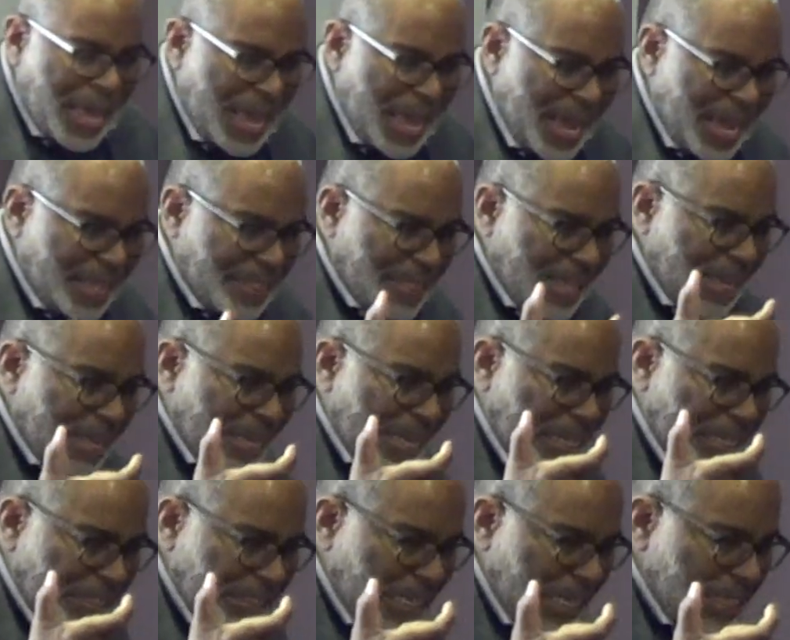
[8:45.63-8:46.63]
And
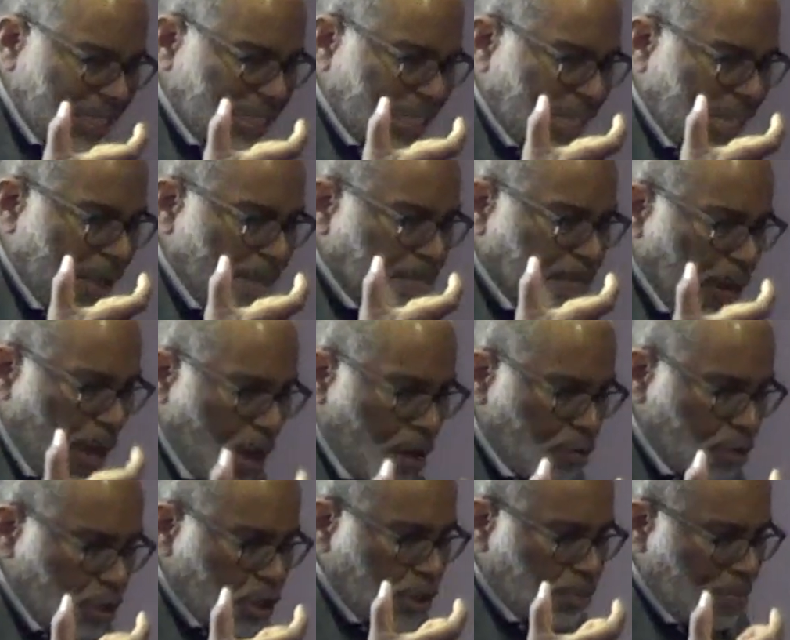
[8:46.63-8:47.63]
it says that they
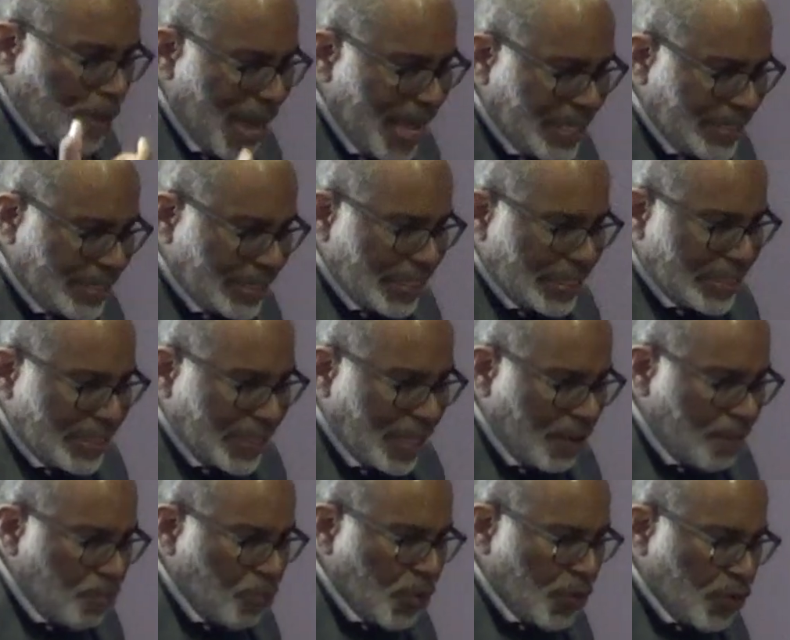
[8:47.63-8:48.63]
bought
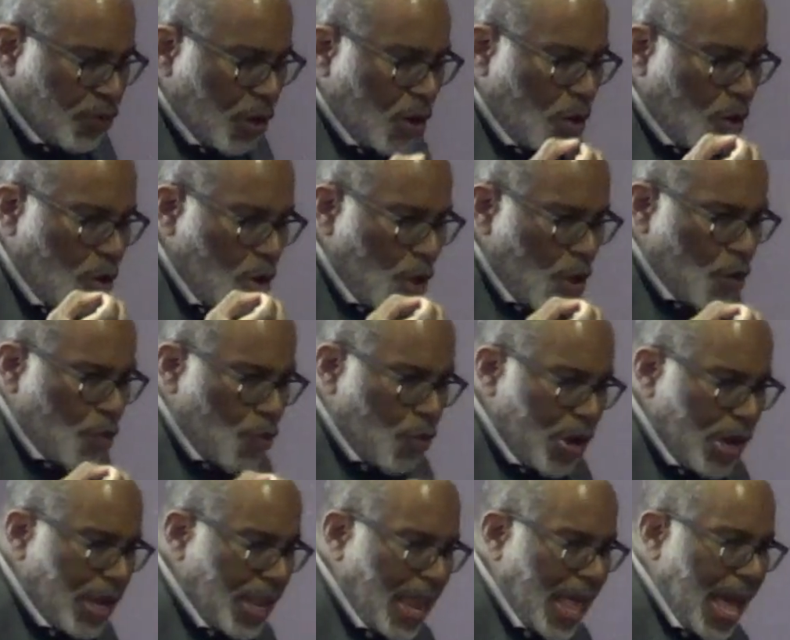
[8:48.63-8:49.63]
spices. So
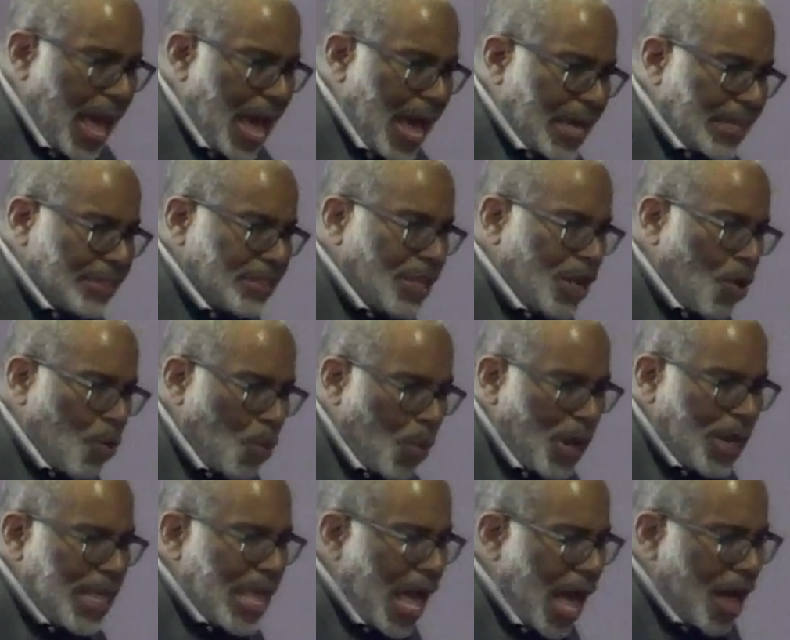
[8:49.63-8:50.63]
realize,
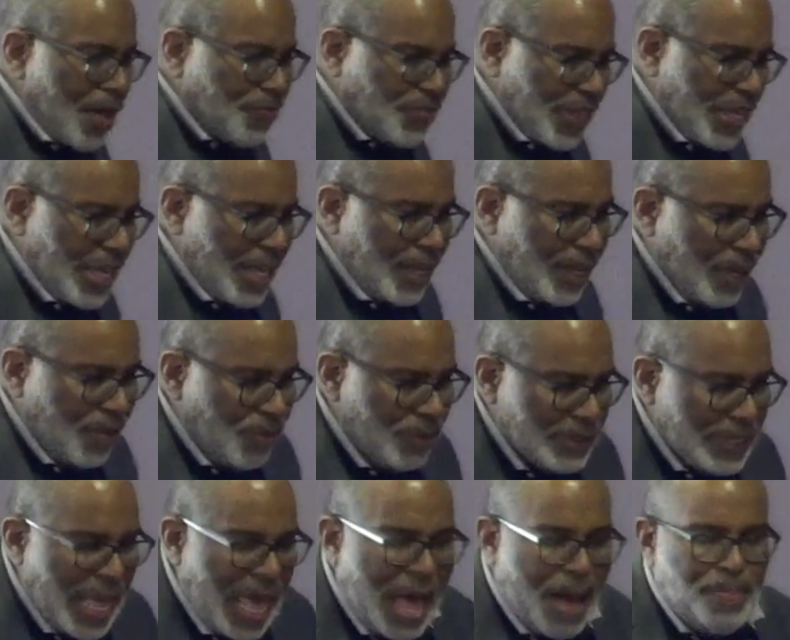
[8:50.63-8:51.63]
what do y'all think
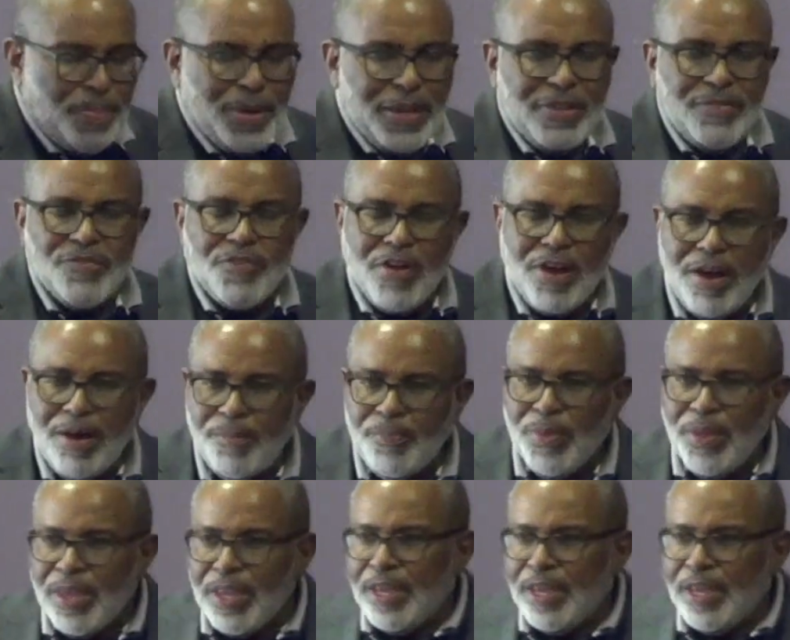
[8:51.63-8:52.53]
was happening from